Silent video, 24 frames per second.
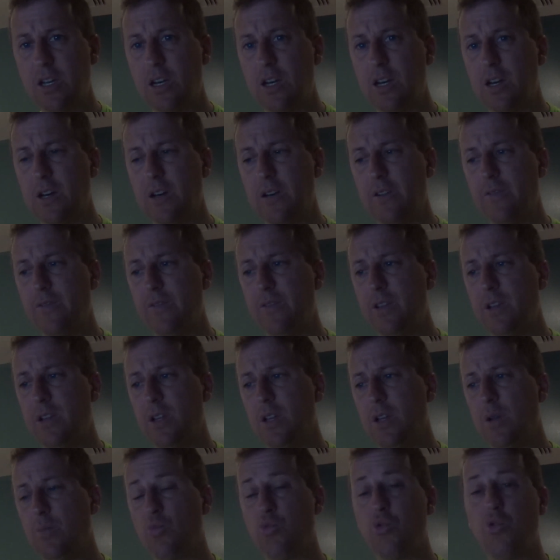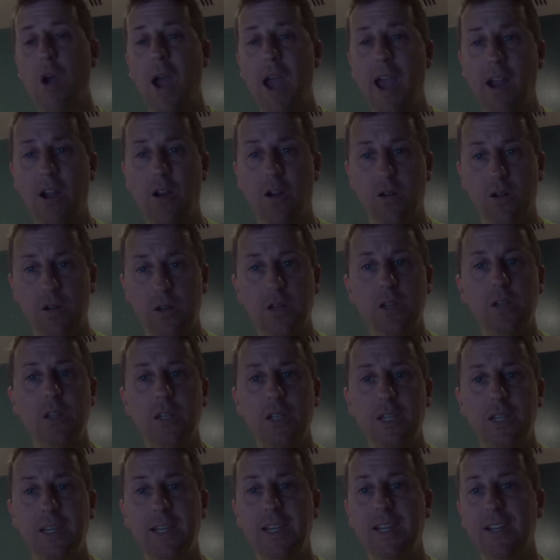of prayer
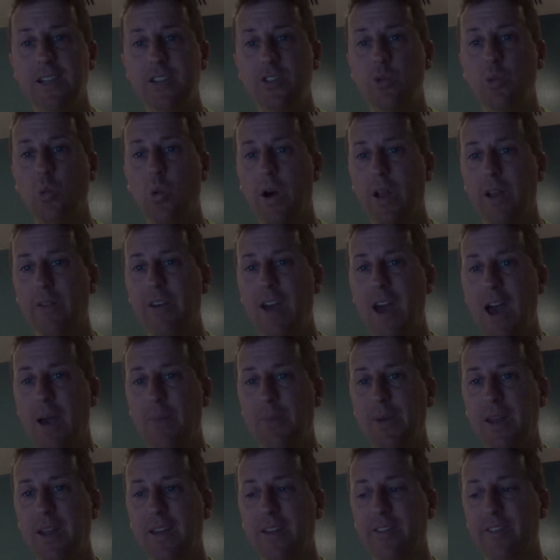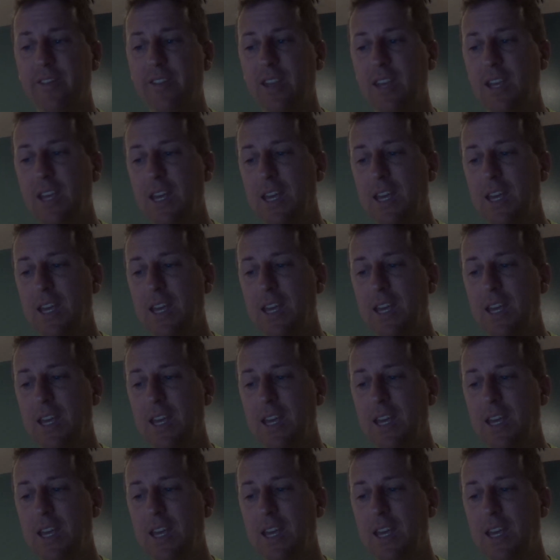is one of happiness.